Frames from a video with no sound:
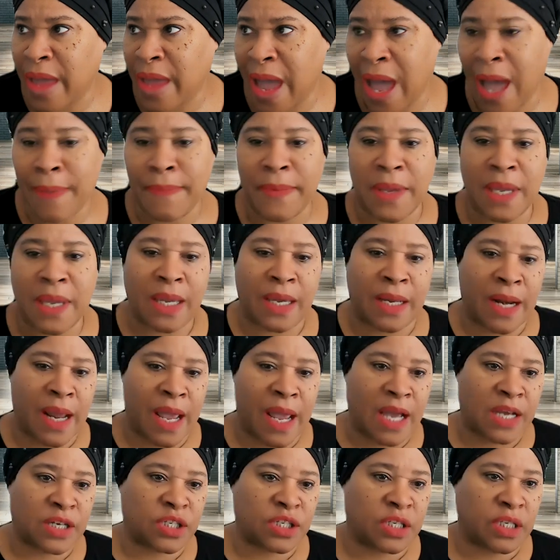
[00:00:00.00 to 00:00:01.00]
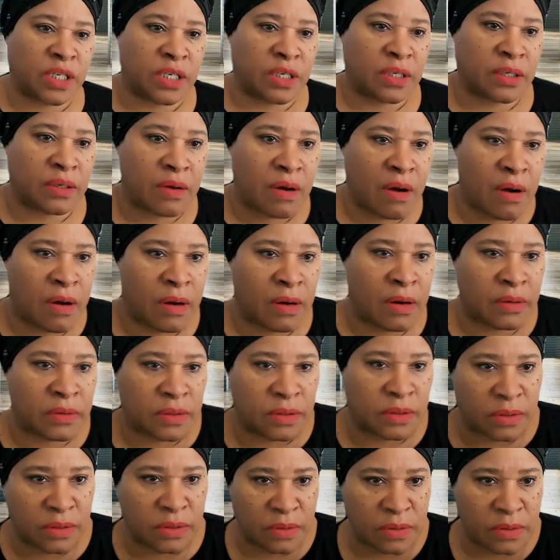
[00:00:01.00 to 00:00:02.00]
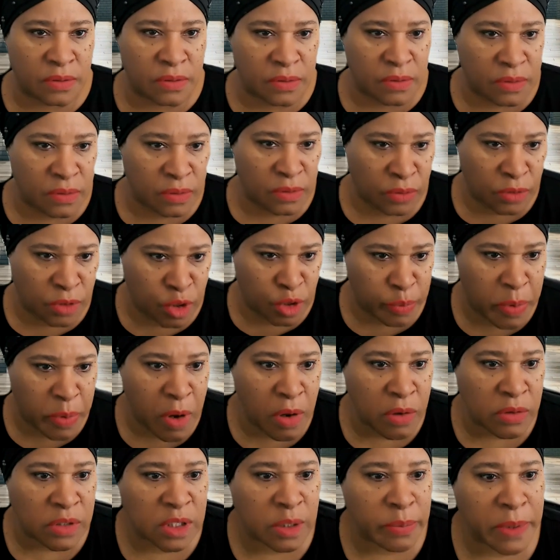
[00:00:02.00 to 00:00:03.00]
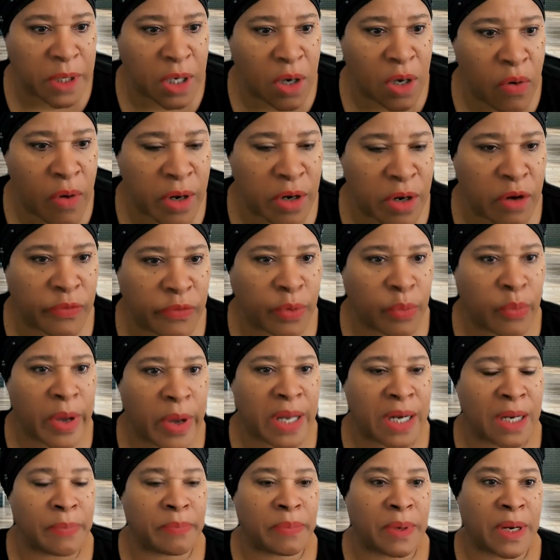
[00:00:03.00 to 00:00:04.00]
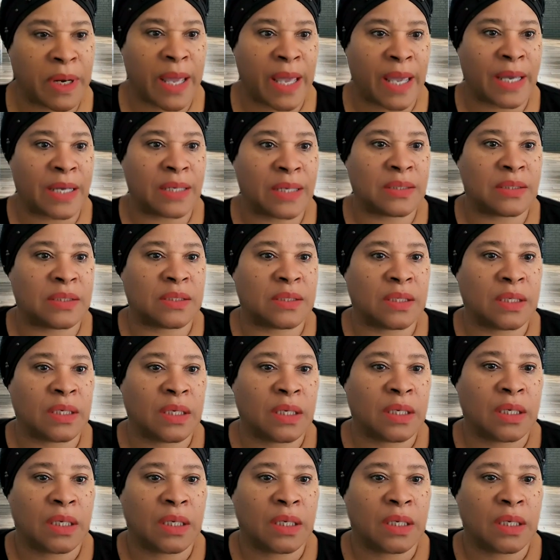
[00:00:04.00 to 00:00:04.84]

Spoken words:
Abby and Ashley are supposed to be going over wedding plans